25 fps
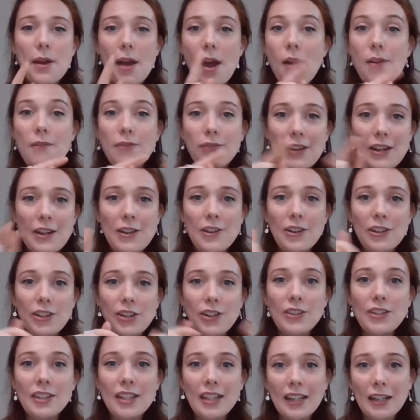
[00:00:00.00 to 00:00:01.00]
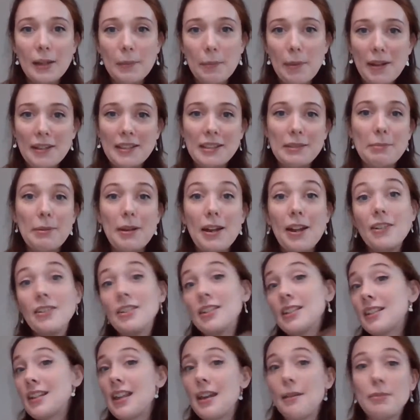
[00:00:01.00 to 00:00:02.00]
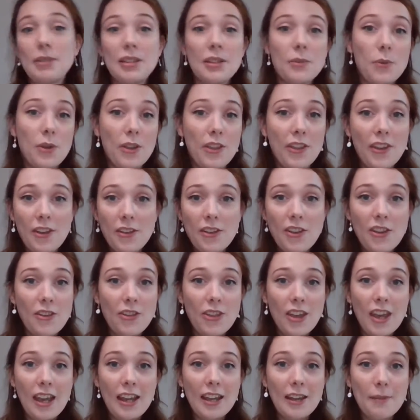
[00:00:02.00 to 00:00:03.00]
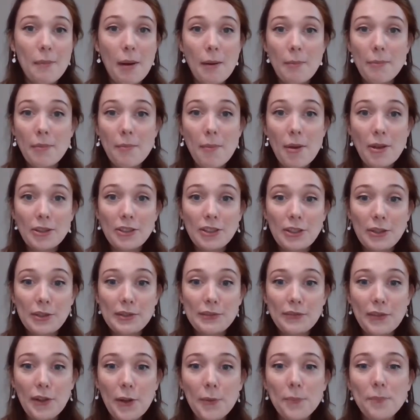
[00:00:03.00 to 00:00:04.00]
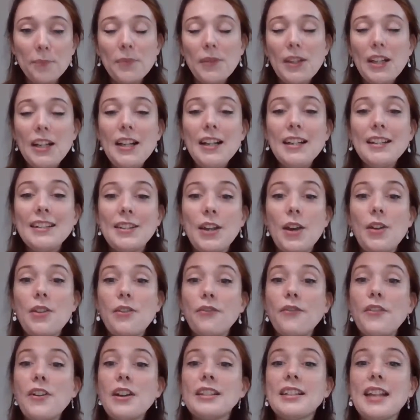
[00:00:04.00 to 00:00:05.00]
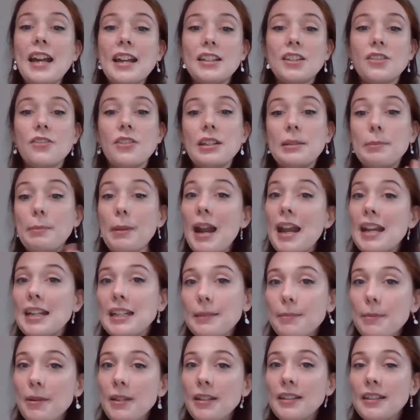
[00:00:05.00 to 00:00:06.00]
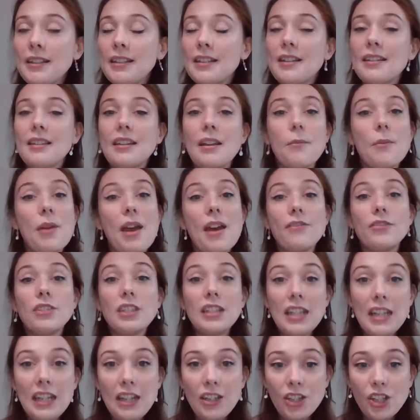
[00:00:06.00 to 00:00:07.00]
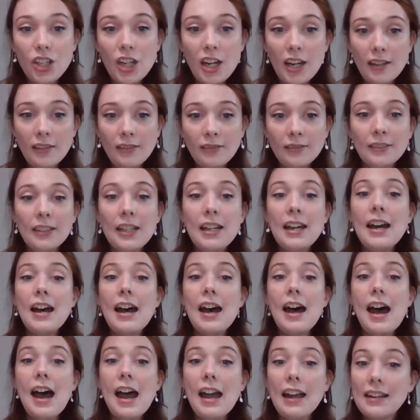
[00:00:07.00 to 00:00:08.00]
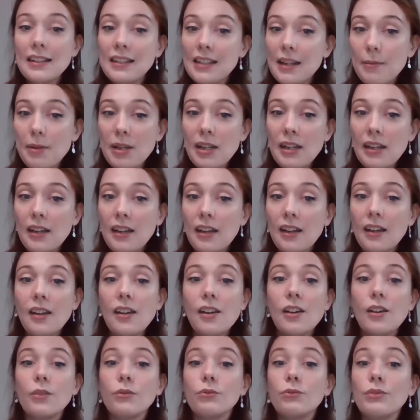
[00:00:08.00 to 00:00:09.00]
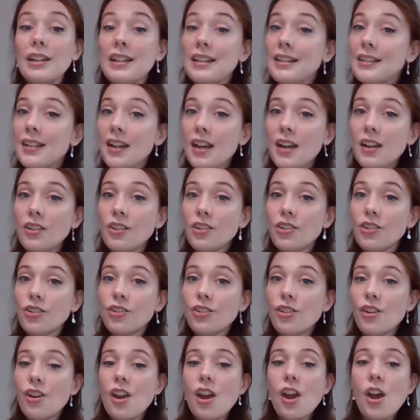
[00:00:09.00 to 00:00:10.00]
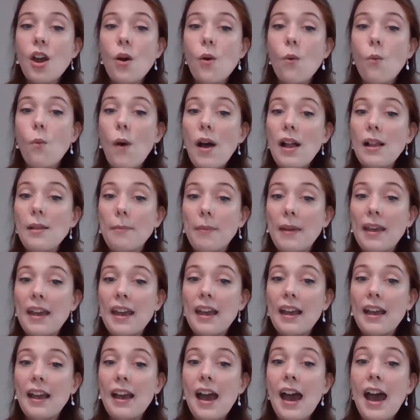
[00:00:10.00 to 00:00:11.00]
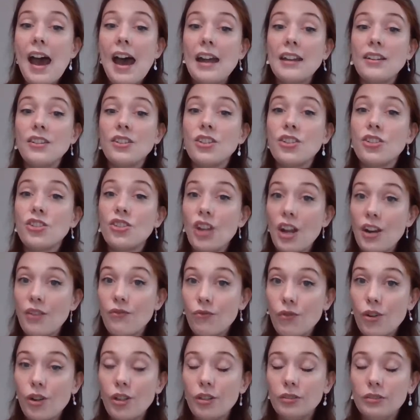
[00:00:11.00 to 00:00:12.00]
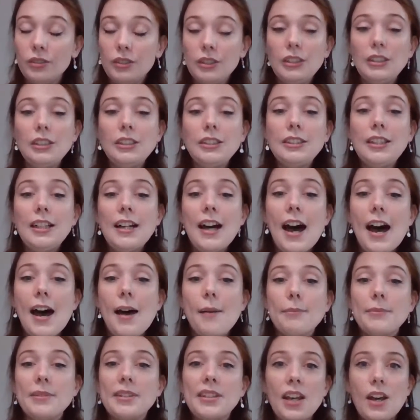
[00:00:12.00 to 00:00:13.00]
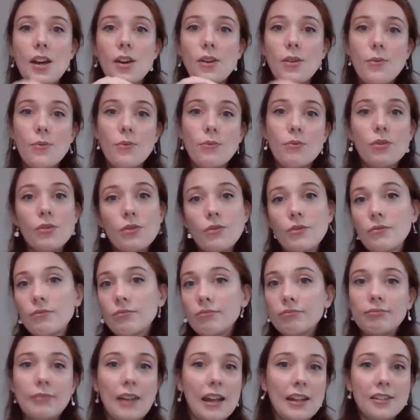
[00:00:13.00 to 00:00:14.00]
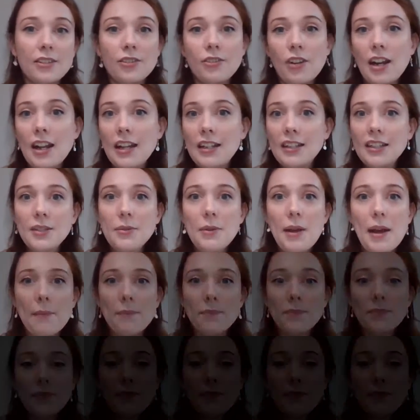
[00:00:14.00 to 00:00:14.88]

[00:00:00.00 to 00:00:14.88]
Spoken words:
hopefully you can use the little buttons below to skip to the one that you think it might be most useful. So the first category is placements. Then we have teaching, academic, research, wellbeing, and general. So we'll get straight into it.